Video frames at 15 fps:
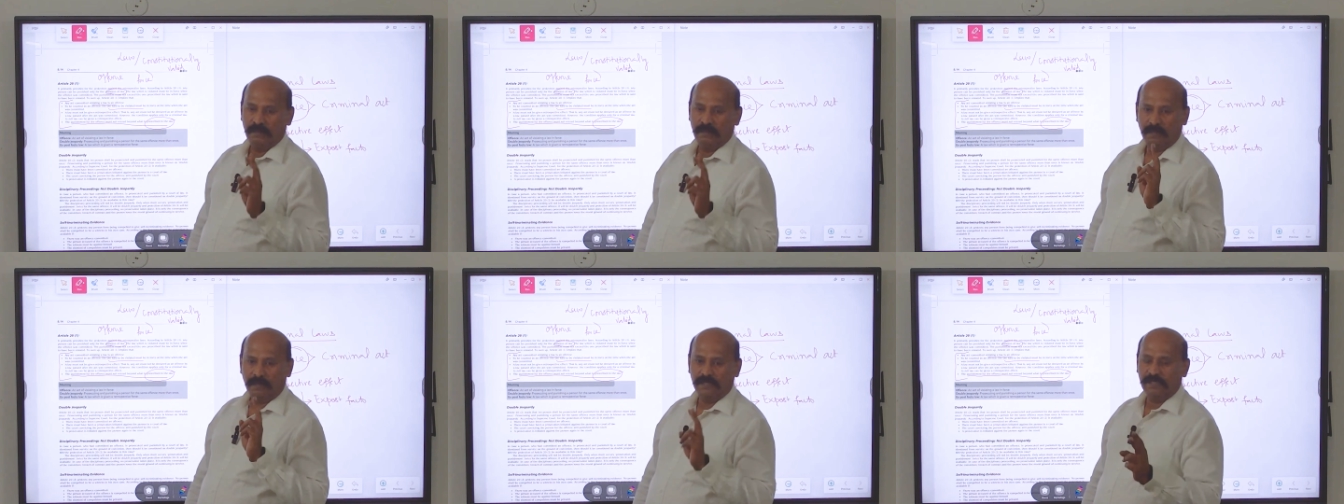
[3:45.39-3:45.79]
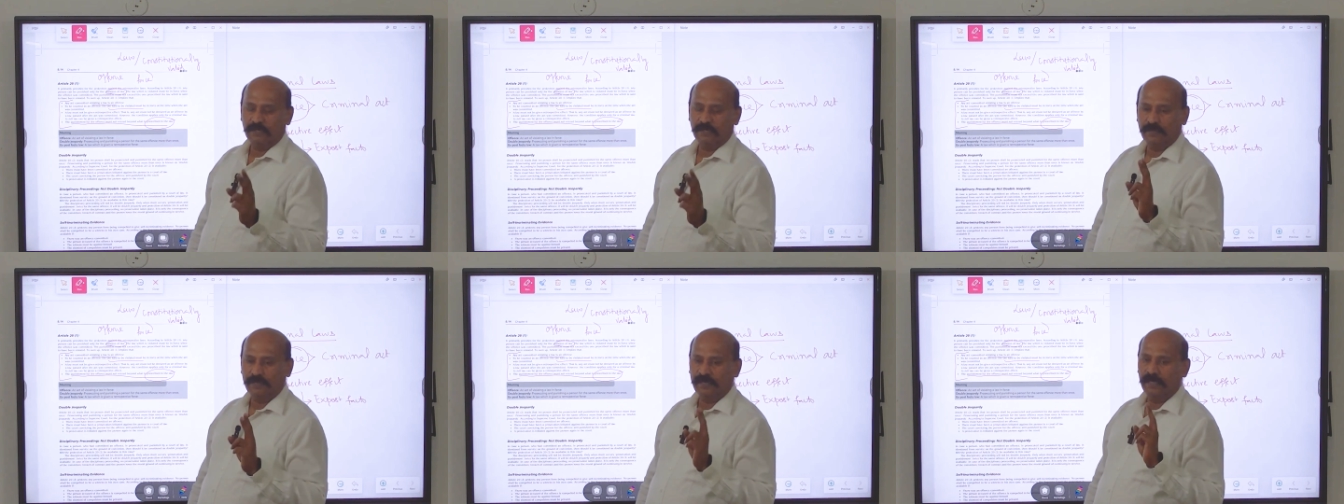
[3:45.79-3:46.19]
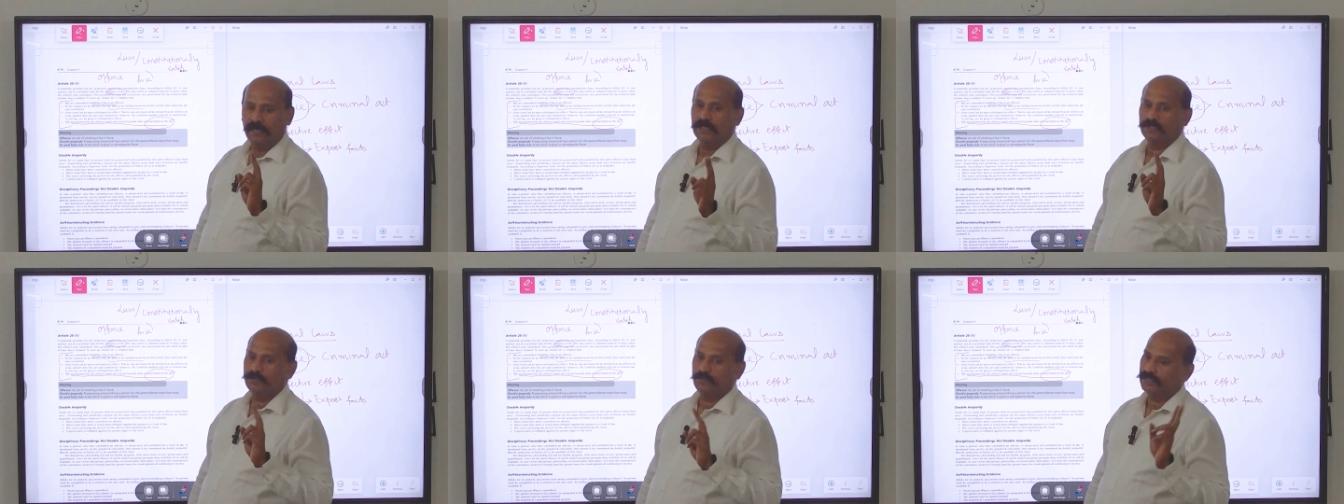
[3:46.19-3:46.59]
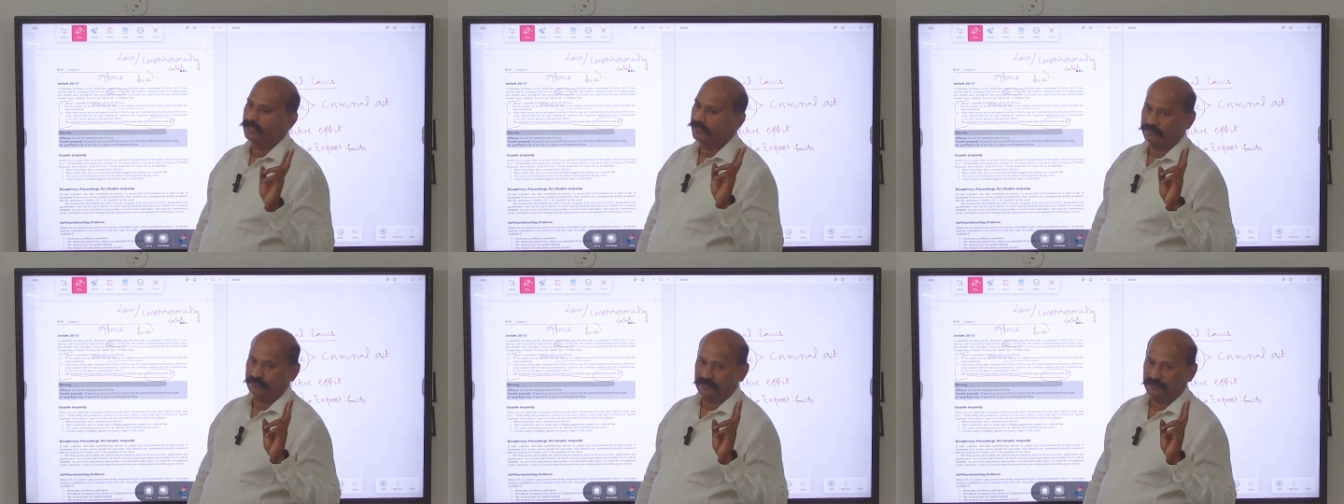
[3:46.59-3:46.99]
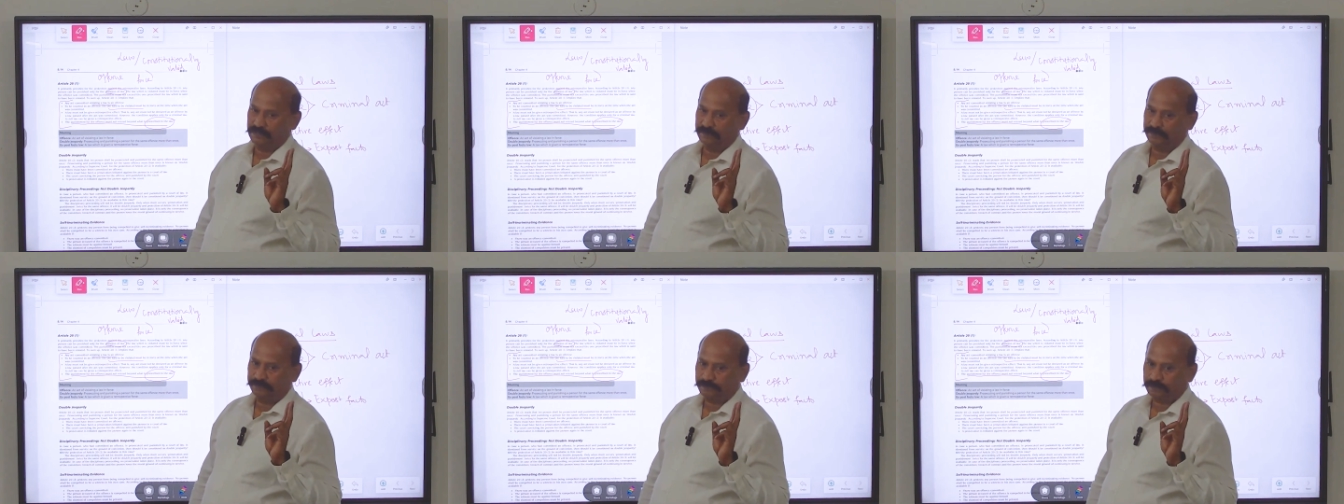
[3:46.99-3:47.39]
Article 20, Class 1 gives.
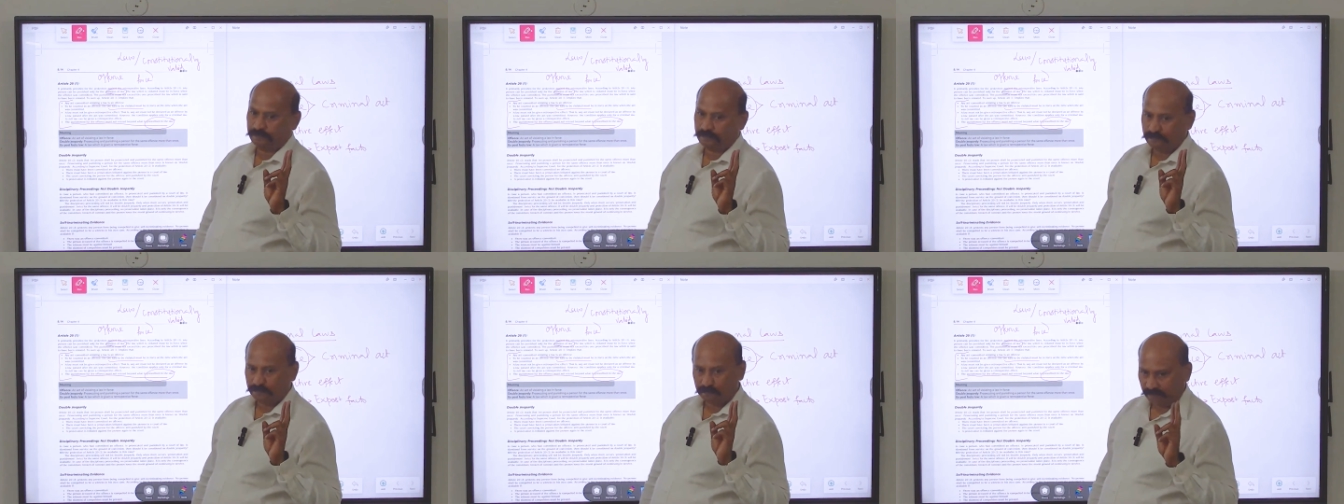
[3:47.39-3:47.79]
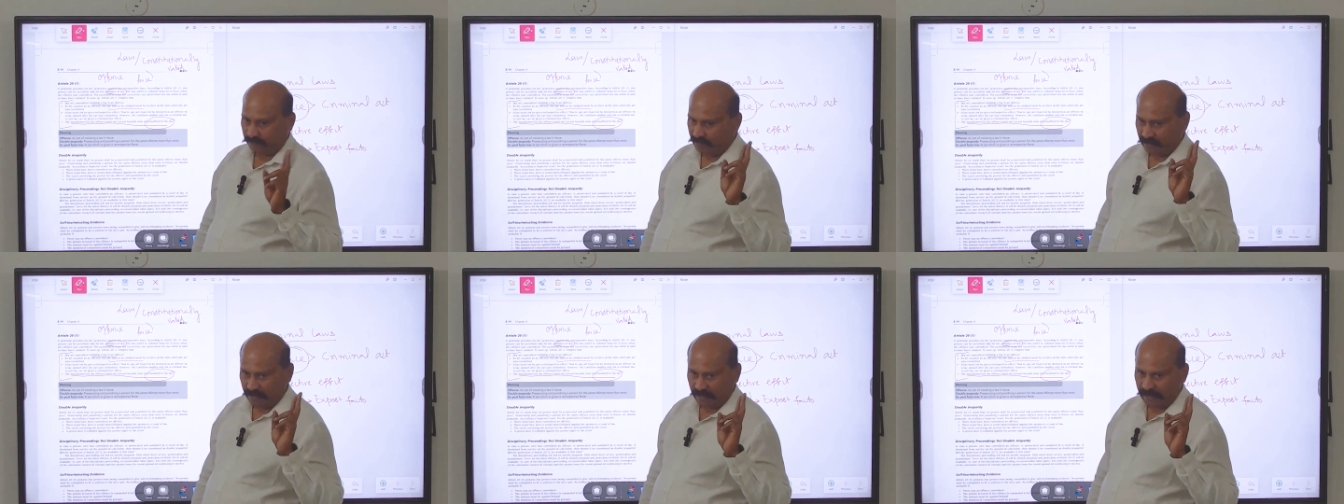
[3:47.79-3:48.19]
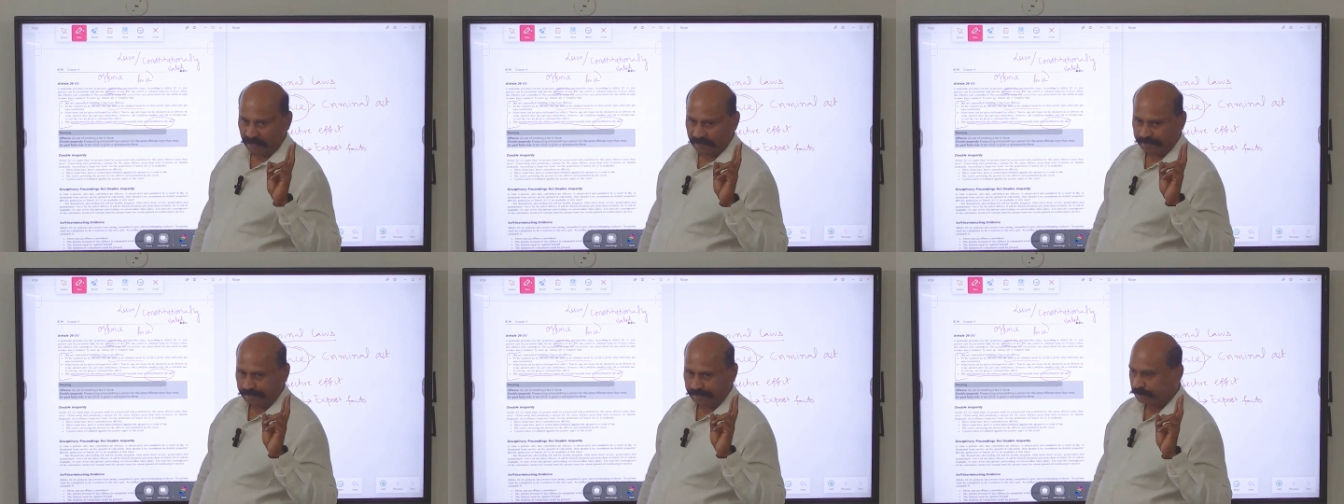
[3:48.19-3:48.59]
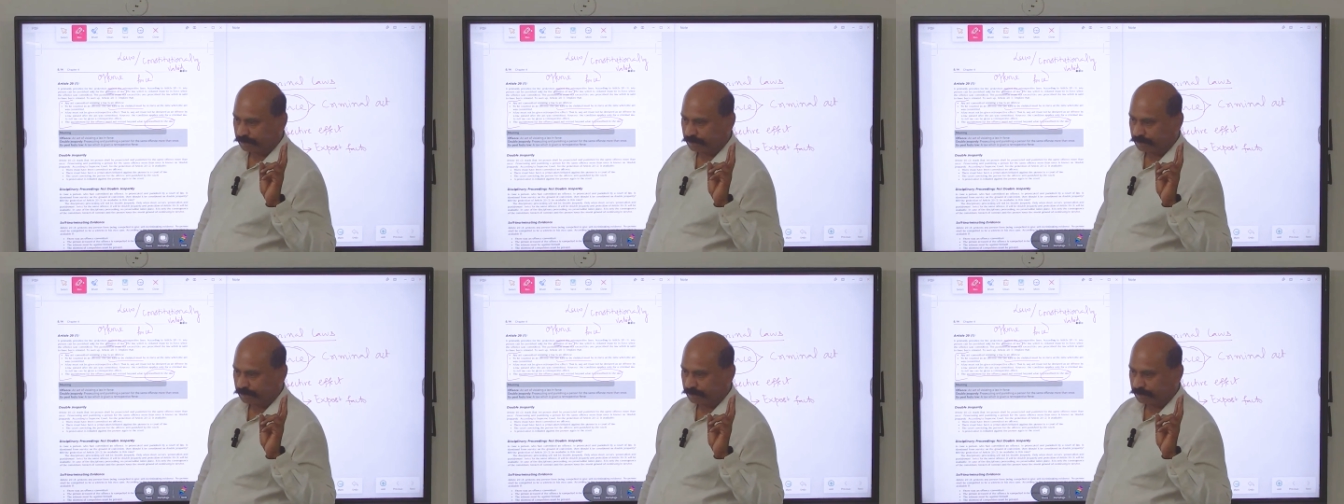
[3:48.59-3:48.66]
Clear?